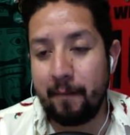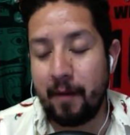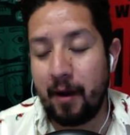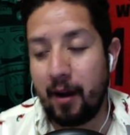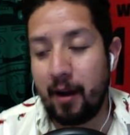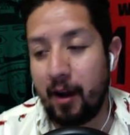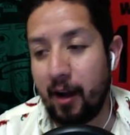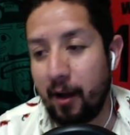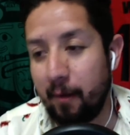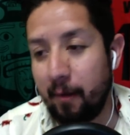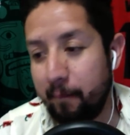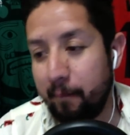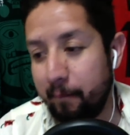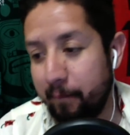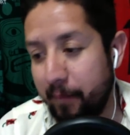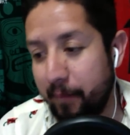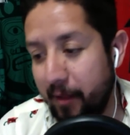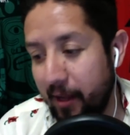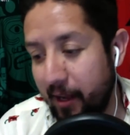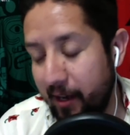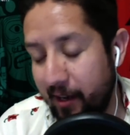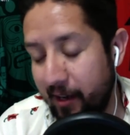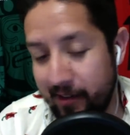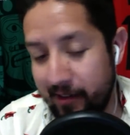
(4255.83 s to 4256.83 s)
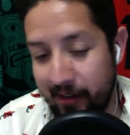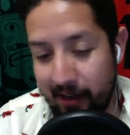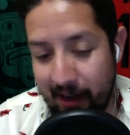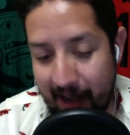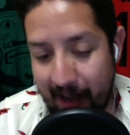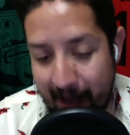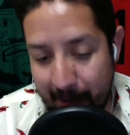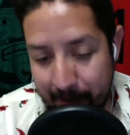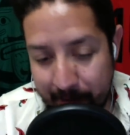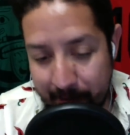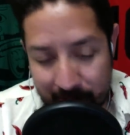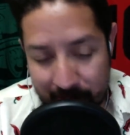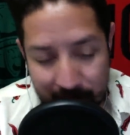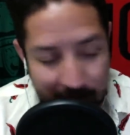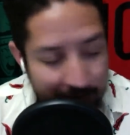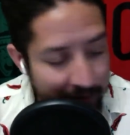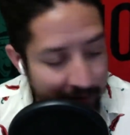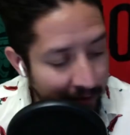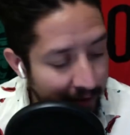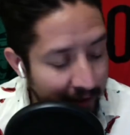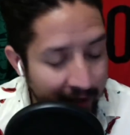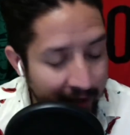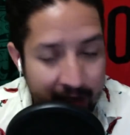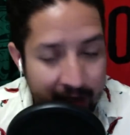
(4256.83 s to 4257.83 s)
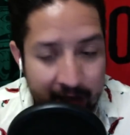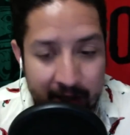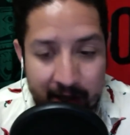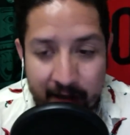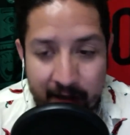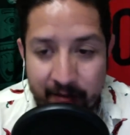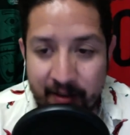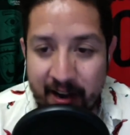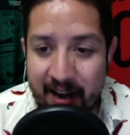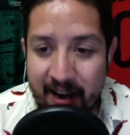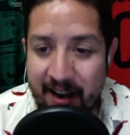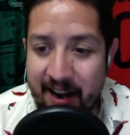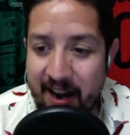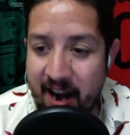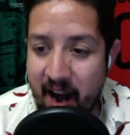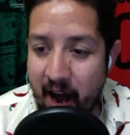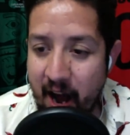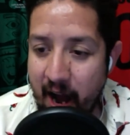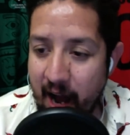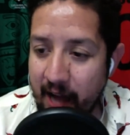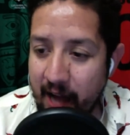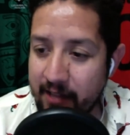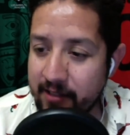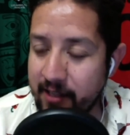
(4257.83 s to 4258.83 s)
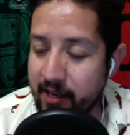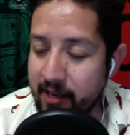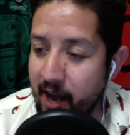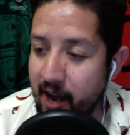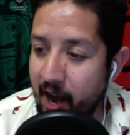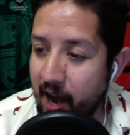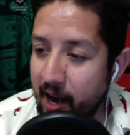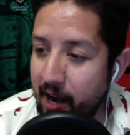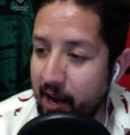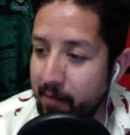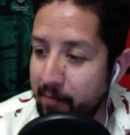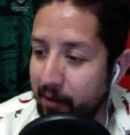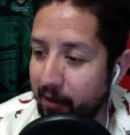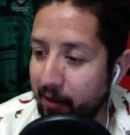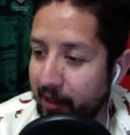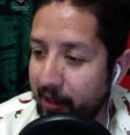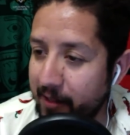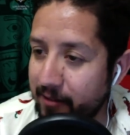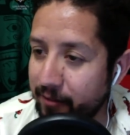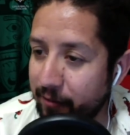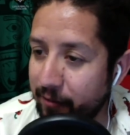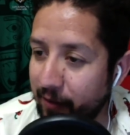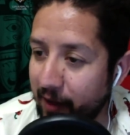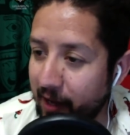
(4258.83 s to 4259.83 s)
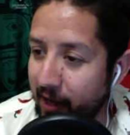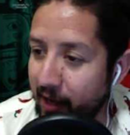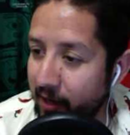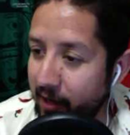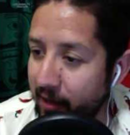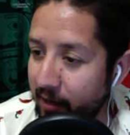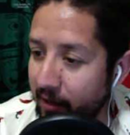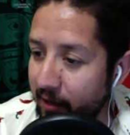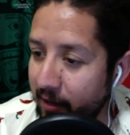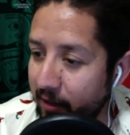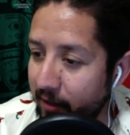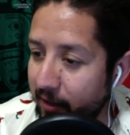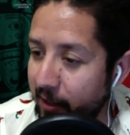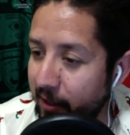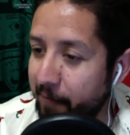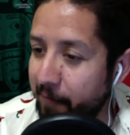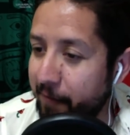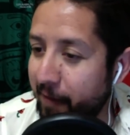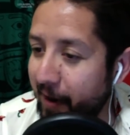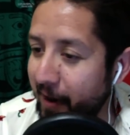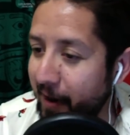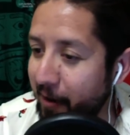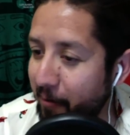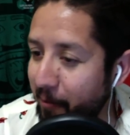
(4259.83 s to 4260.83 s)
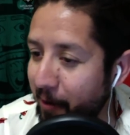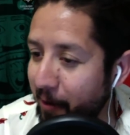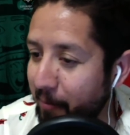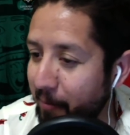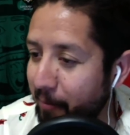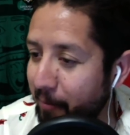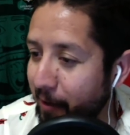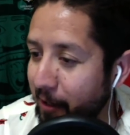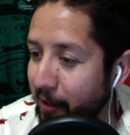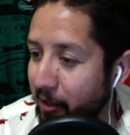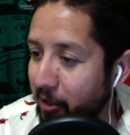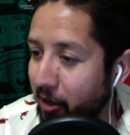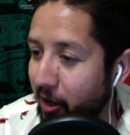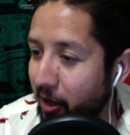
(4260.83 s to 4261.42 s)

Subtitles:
And it didn't happen. So I feel like even not as a non-MLS fan, they find a way to break your